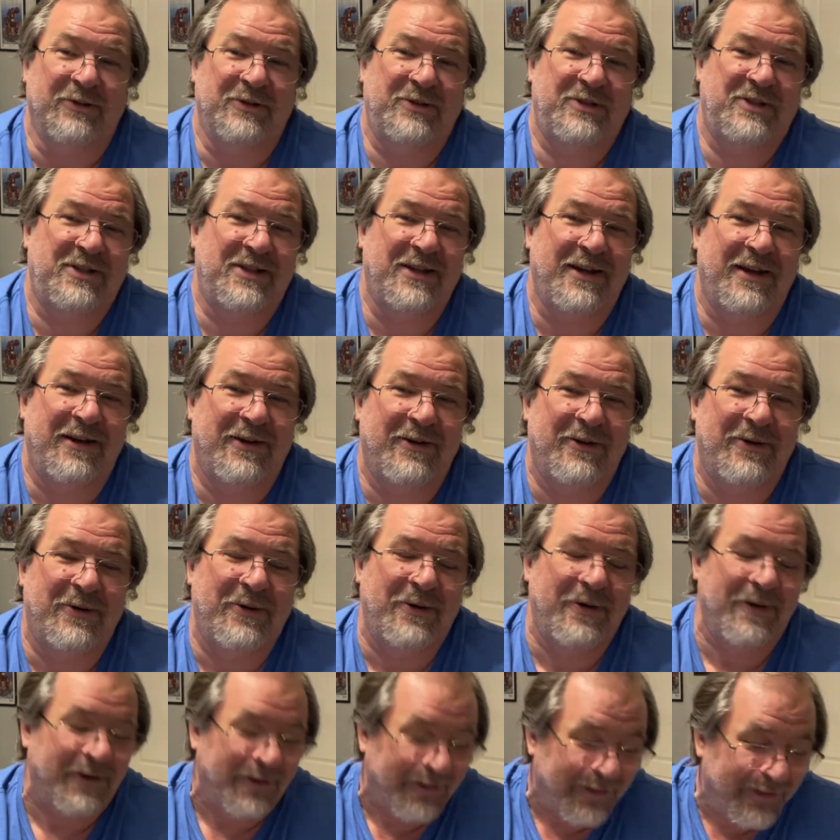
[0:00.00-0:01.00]

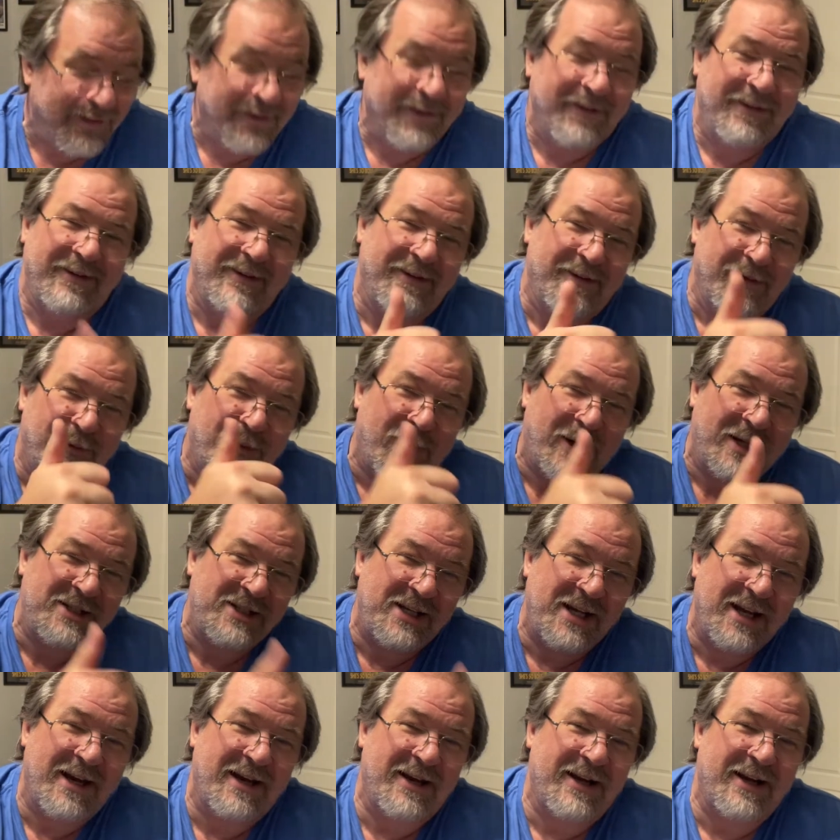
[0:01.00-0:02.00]
So watch
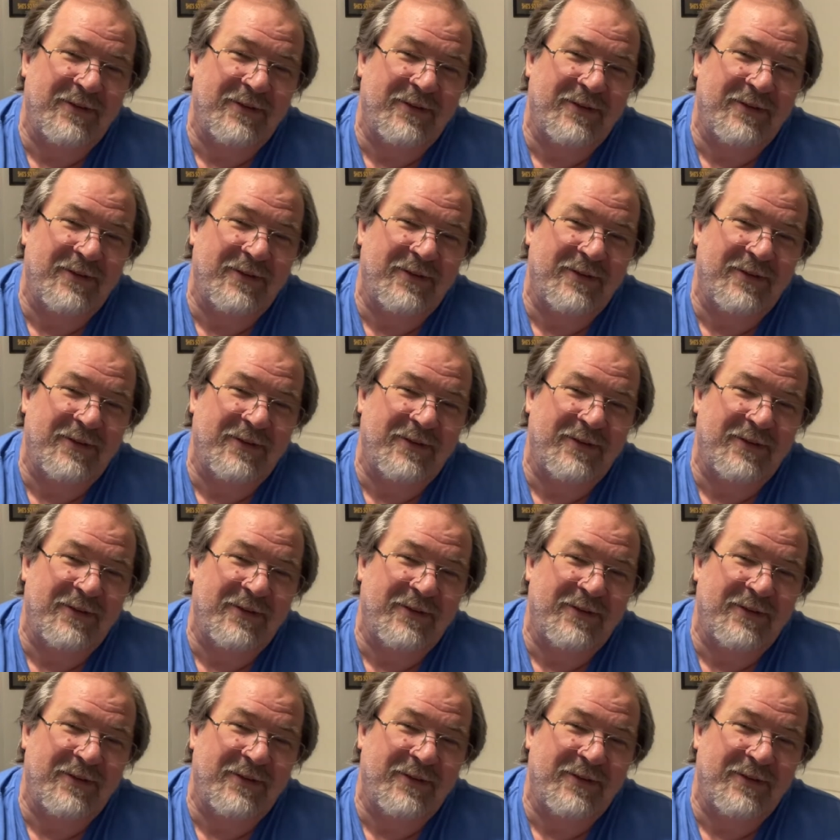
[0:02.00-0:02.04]
out.